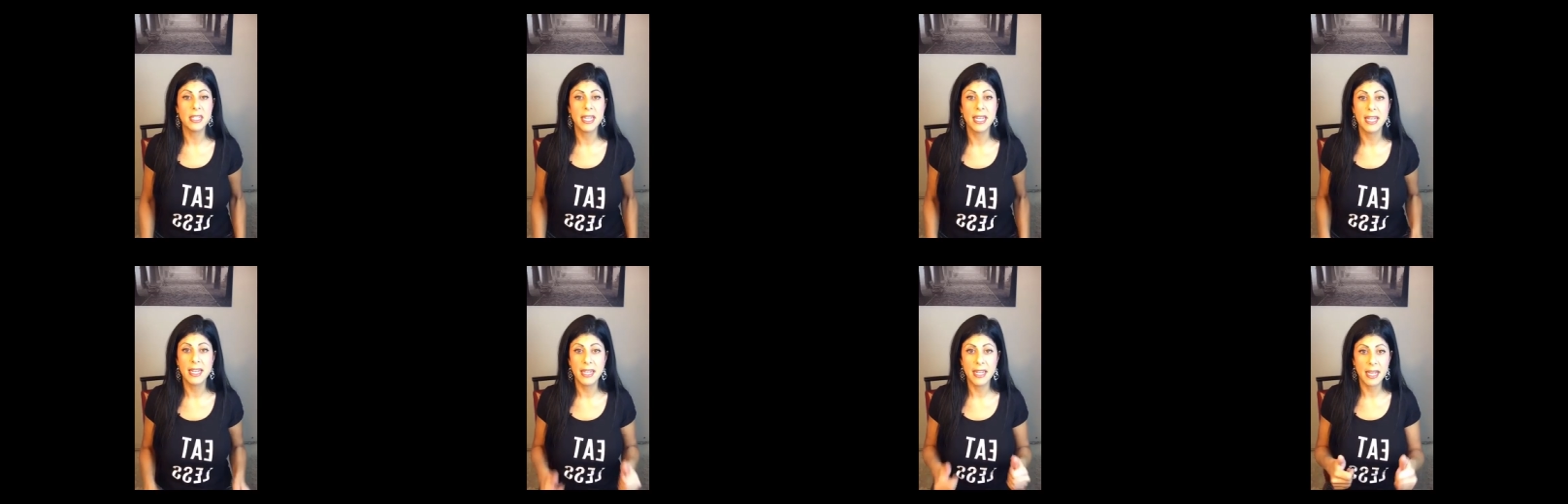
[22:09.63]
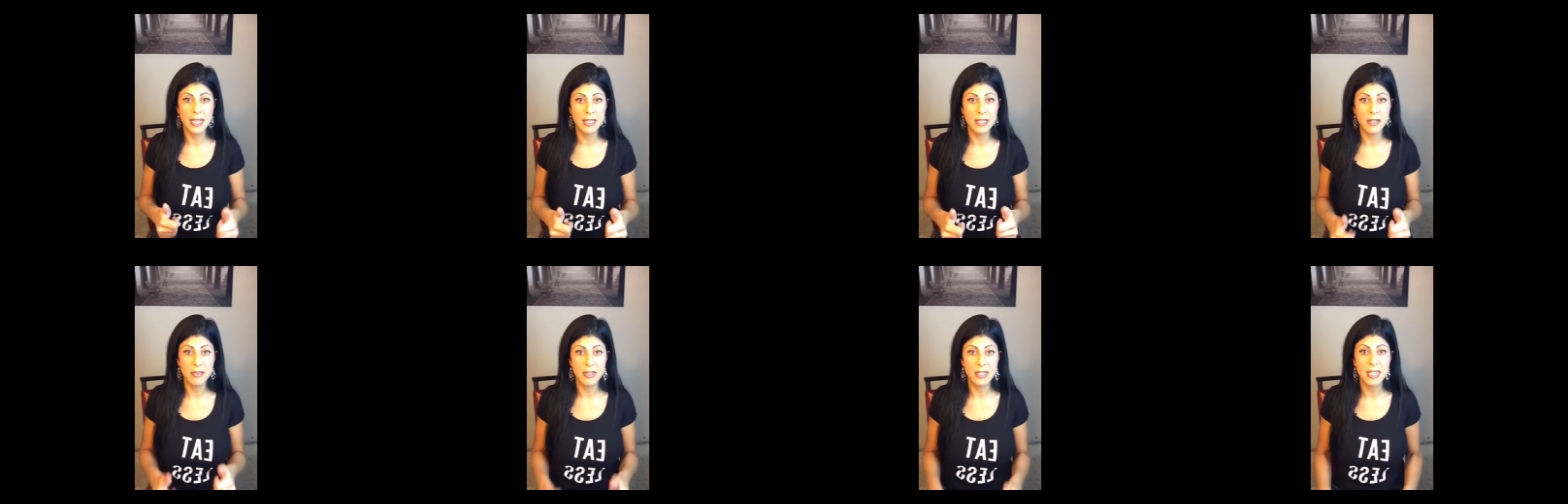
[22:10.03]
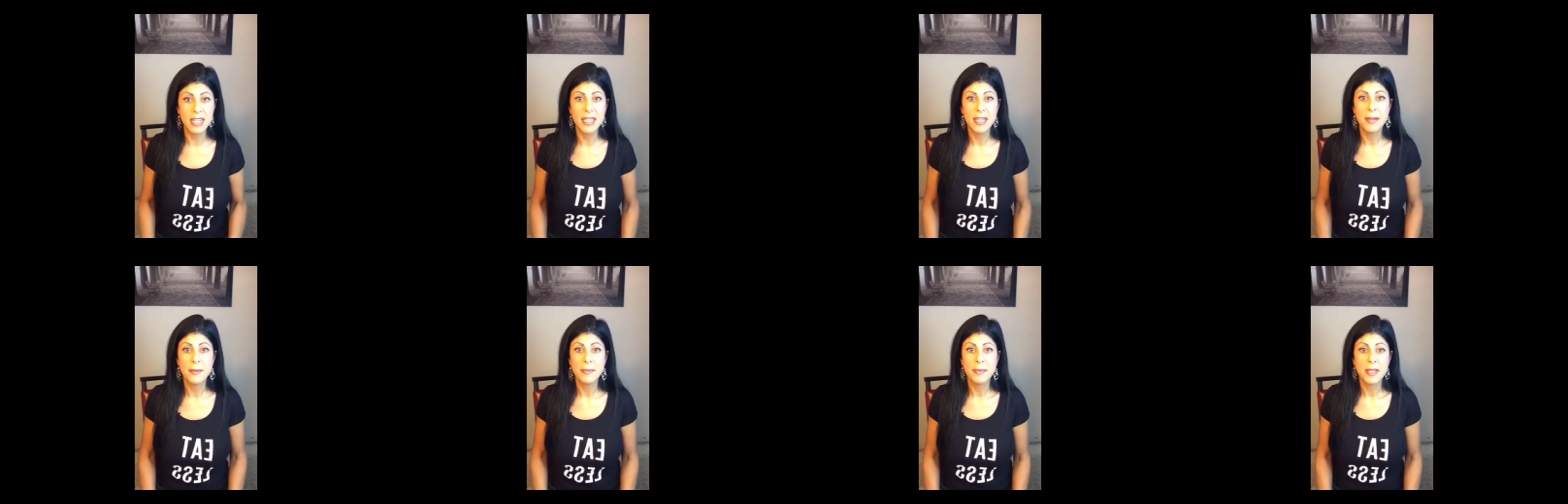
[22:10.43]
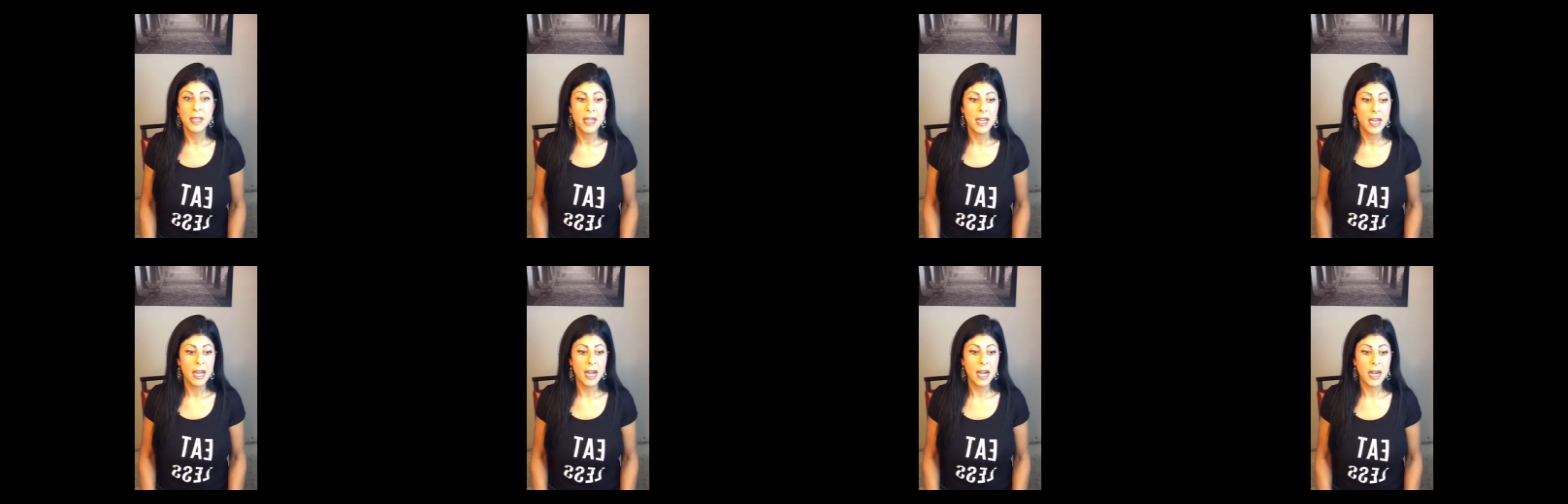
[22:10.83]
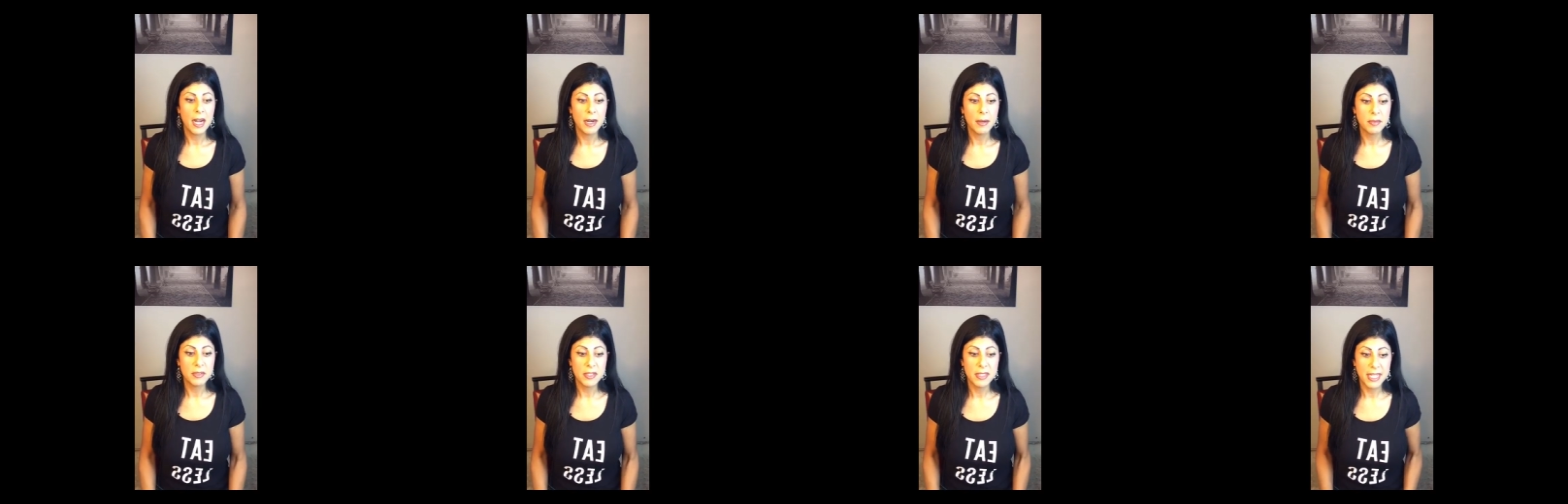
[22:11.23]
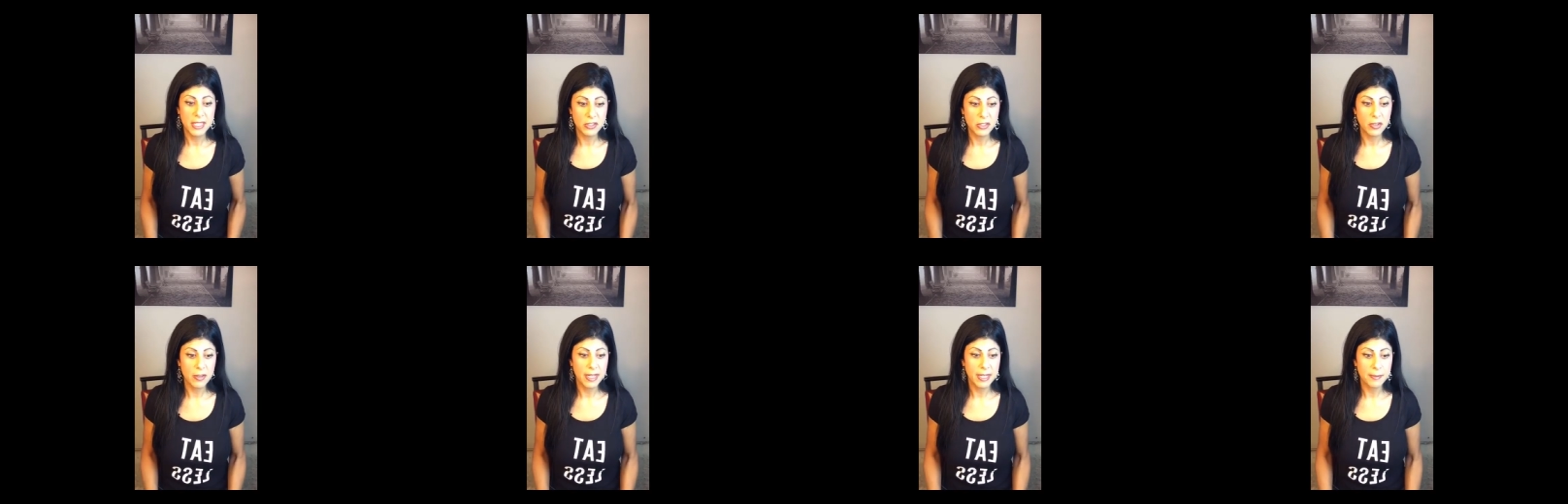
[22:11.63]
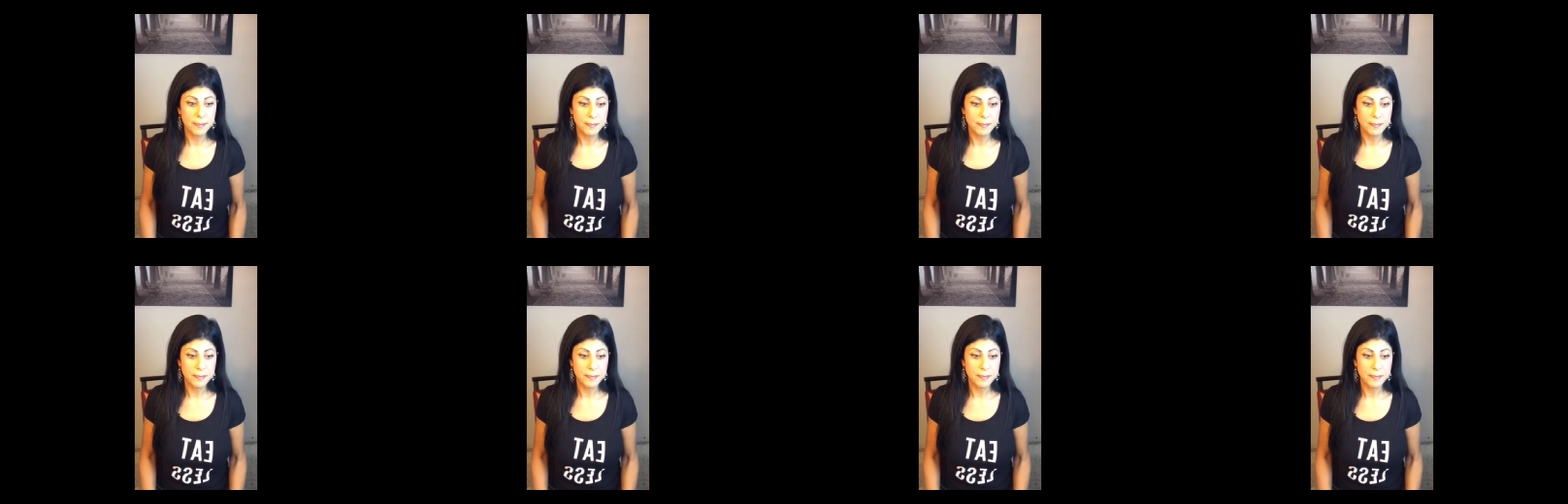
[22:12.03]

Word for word: and I love it. So that's great.